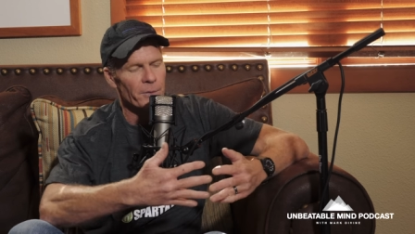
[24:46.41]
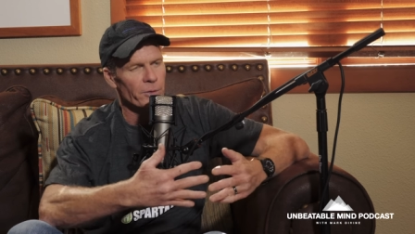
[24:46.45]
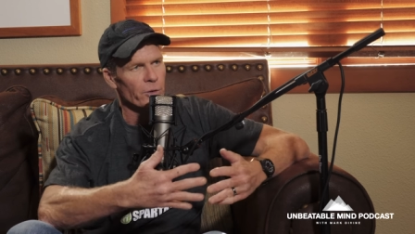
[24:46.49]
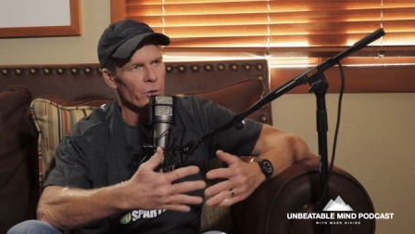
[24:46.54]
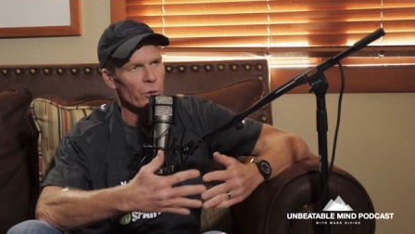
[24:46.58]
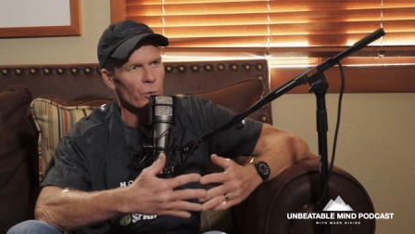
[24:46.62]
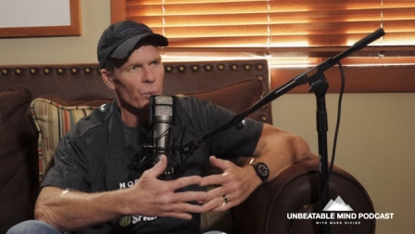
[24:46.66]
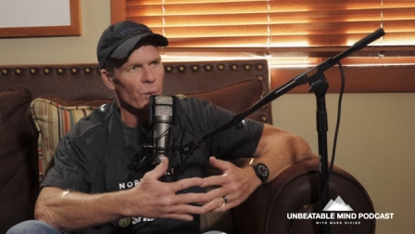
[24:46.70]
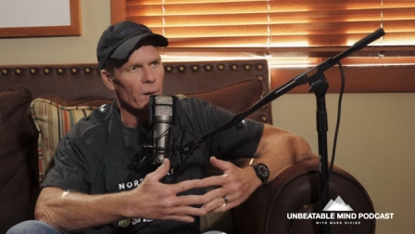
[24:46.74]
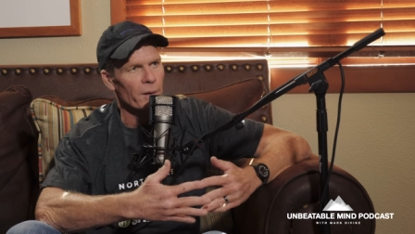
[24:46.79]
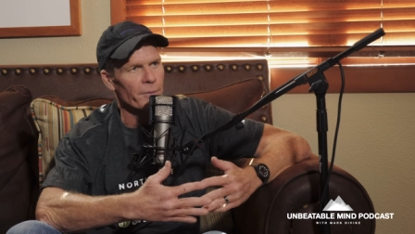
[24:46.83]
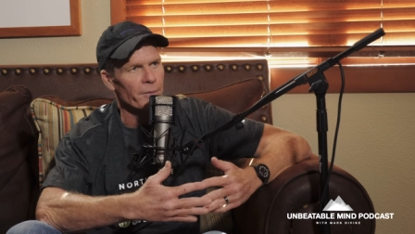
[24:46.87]
It was
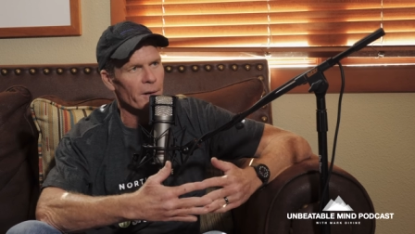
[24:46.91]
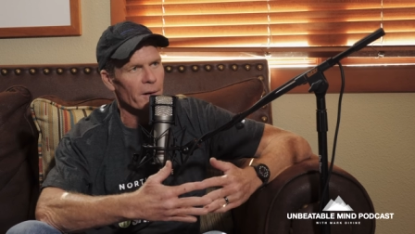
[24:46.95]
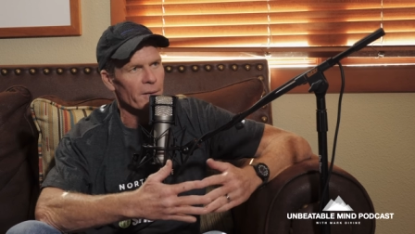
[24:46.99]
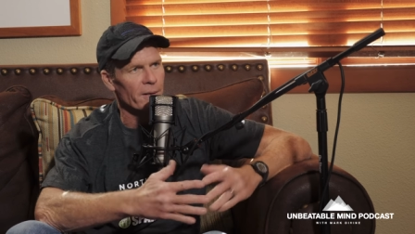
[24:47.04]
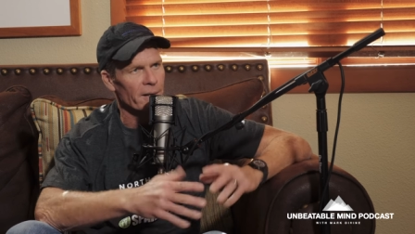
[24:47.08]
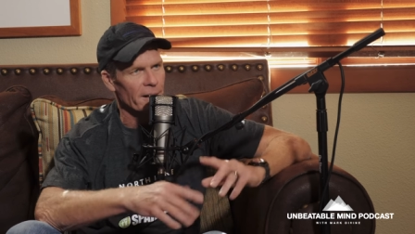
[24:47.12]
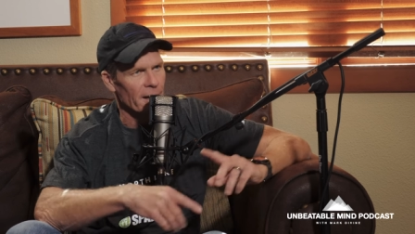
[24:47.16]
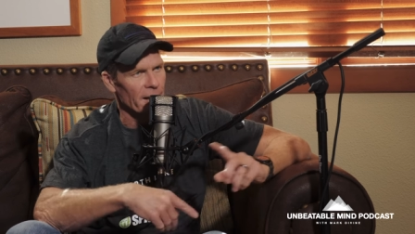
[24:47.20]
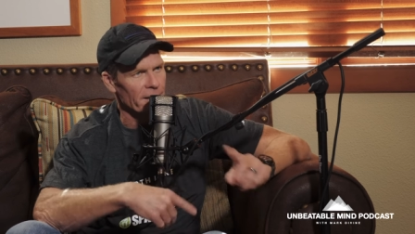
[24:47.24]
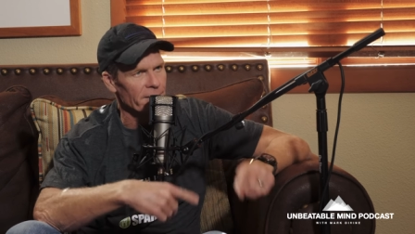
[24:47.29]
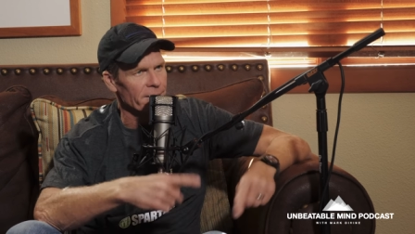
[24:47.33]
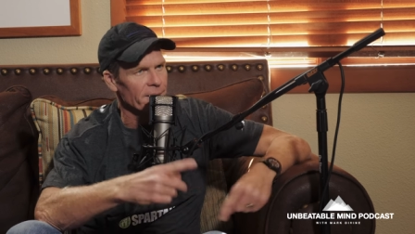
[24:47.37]
a 12
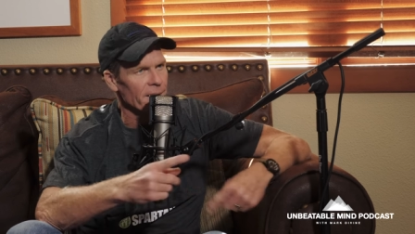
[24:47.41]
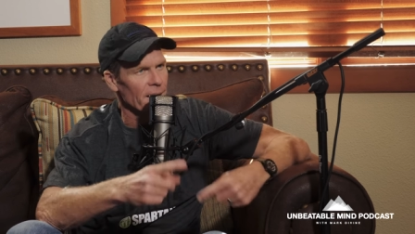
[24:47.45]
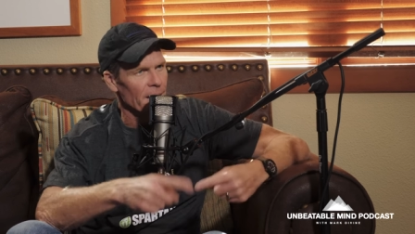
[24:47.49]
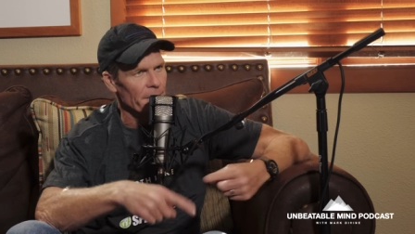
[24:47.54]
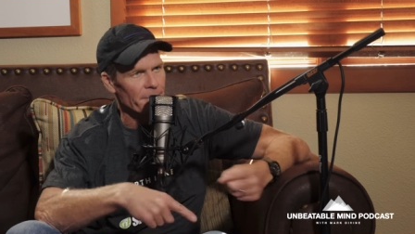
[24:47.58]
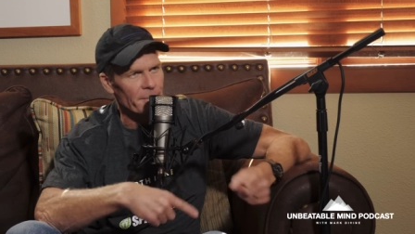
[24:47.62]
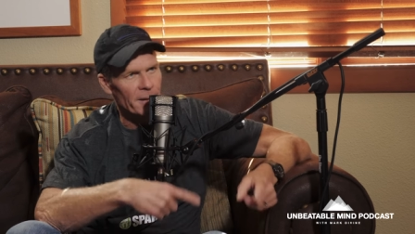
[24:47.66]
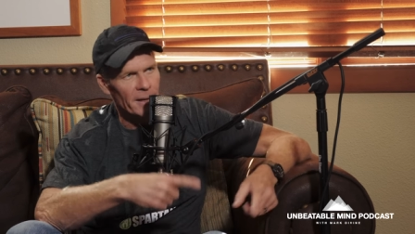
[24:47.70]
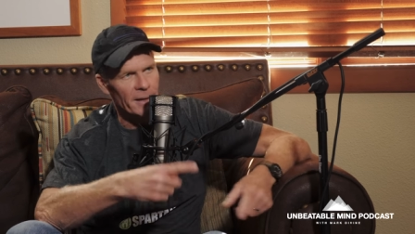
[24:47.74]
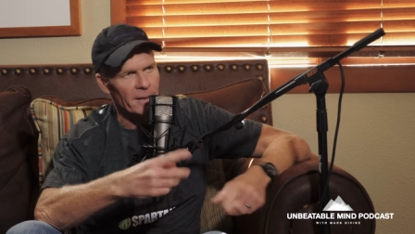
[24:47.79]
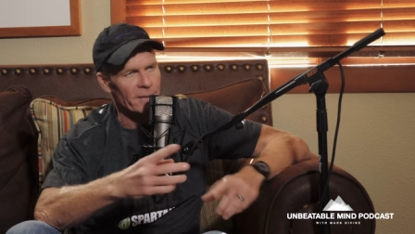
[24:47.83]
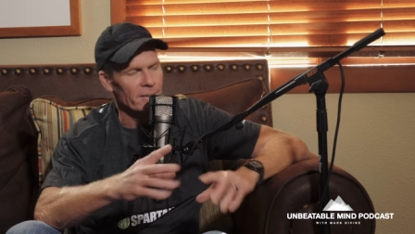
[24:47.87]
hour
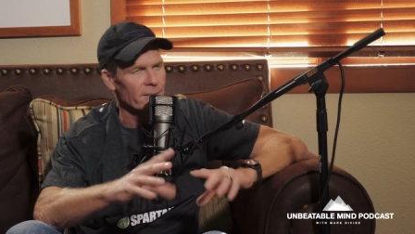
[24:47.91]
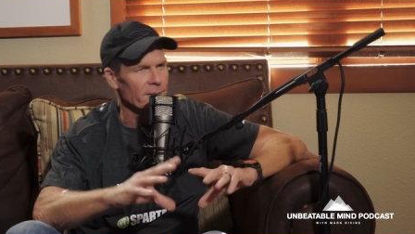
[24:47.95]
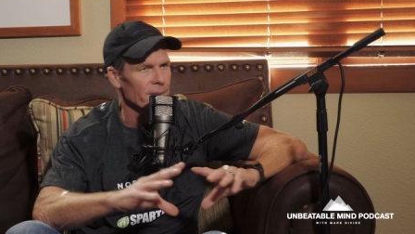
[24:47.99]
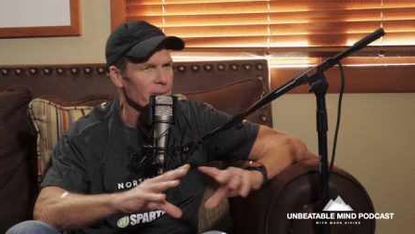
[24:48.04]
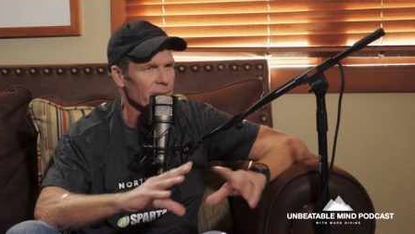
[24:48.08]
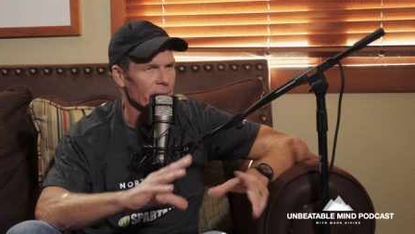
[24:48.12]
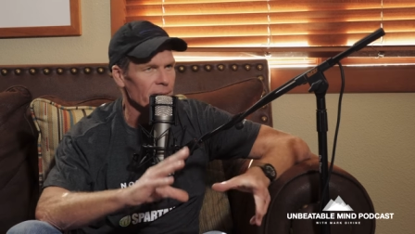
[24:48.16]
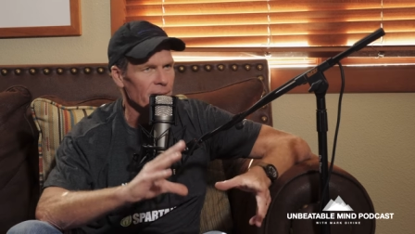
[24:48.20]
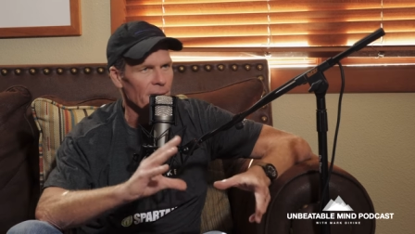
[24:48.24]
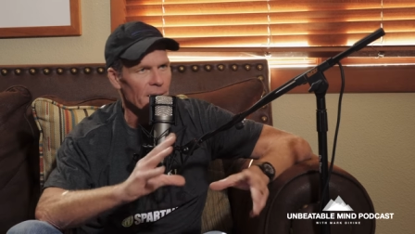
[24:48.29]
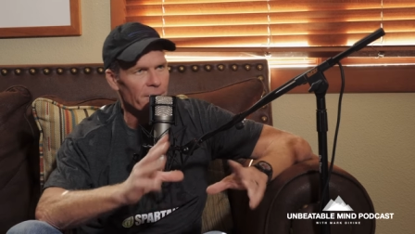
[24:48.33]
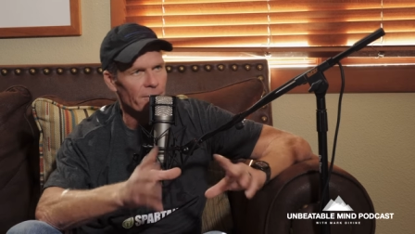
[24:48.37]
nonstop kind of
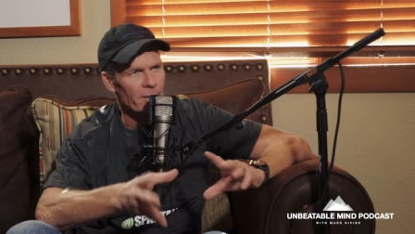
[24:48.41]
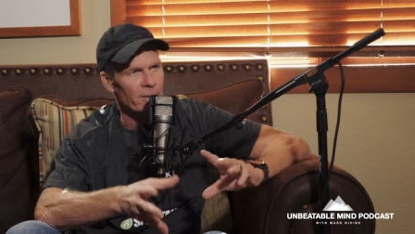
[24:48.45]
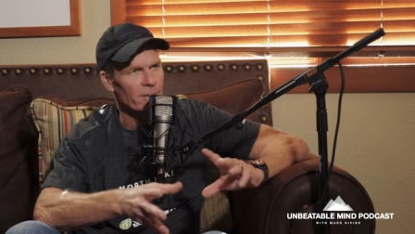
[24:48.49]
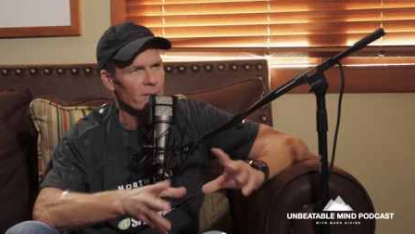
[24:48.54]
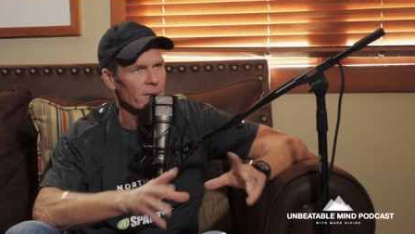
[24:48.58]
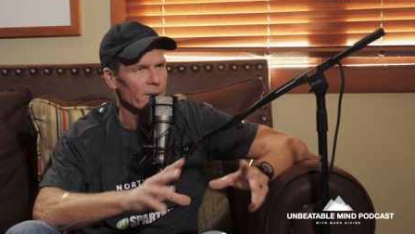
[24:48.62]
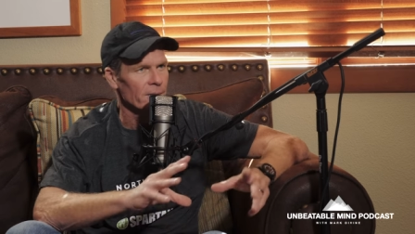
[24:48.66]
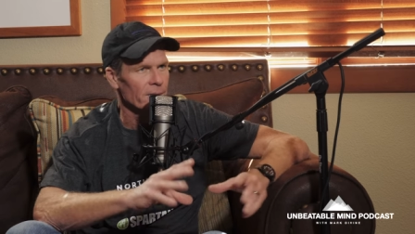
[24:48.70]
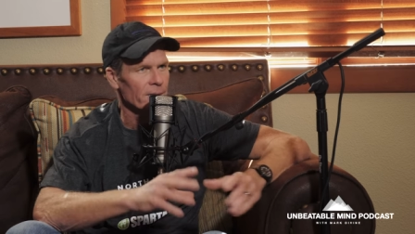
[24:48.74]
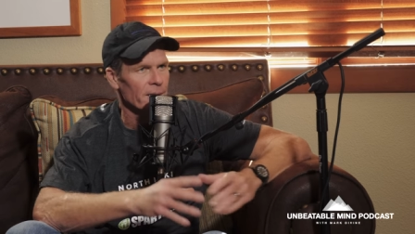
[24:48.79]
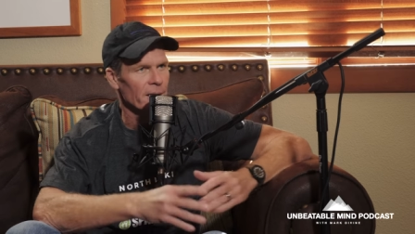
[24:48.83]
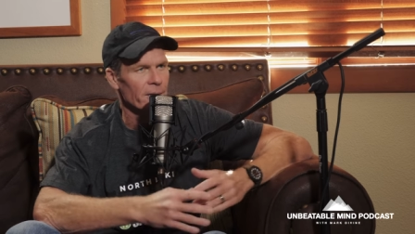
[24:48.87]
Navy
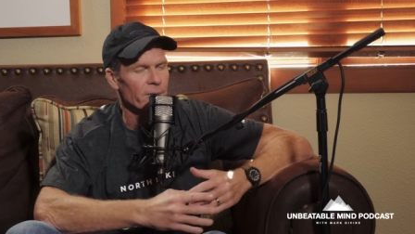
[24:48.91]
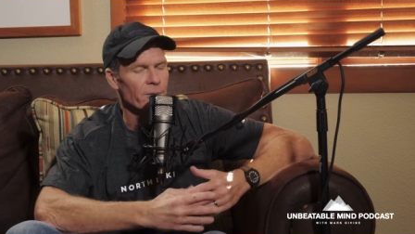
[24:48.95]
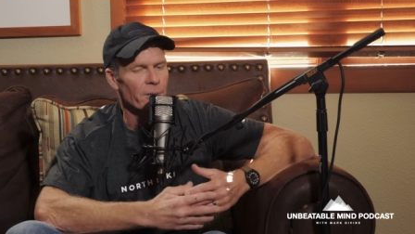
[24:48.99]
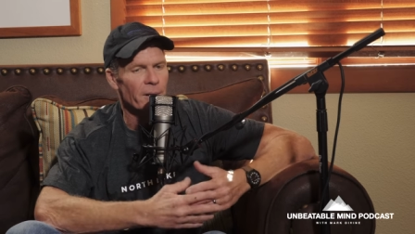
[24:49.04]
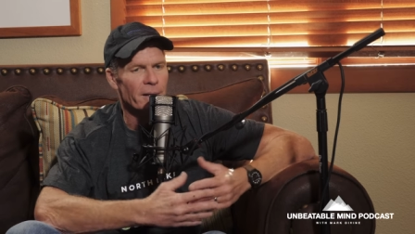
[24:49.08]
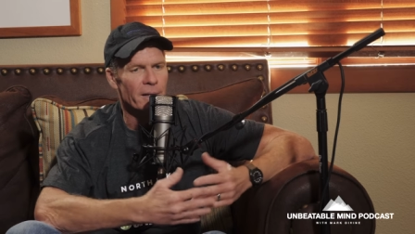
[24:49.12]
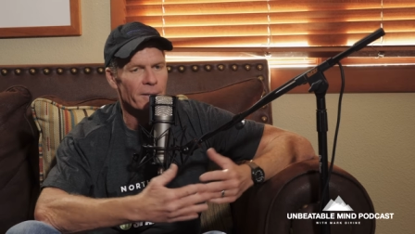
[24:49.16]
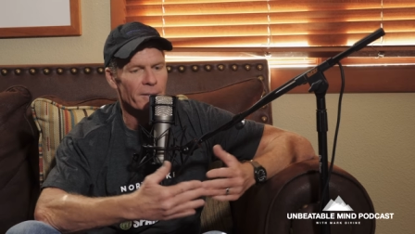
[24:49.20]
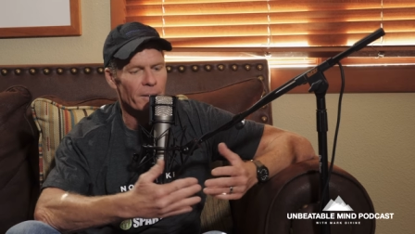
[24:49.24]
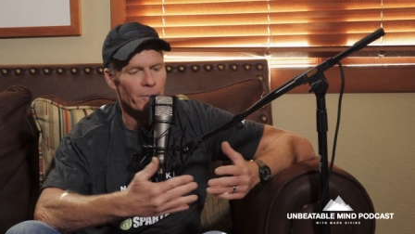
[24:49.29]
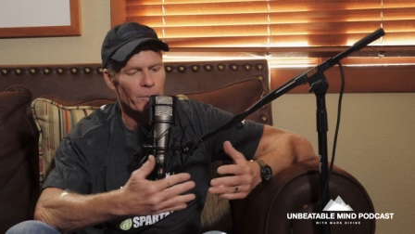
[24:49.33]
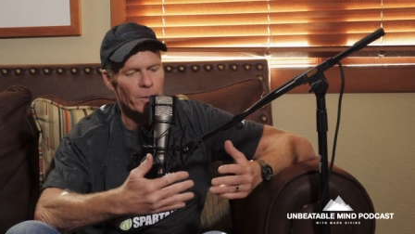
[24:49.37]
SEAL style
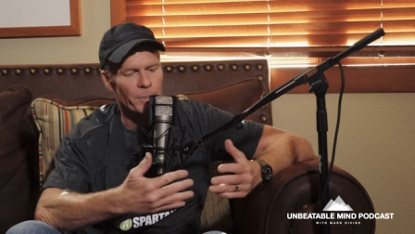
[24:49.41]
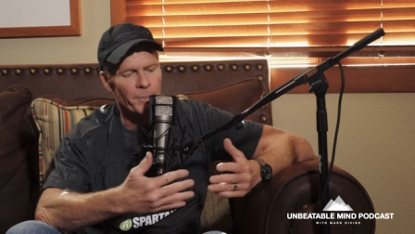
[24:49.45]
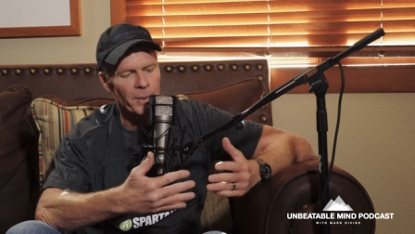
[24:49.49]
training event.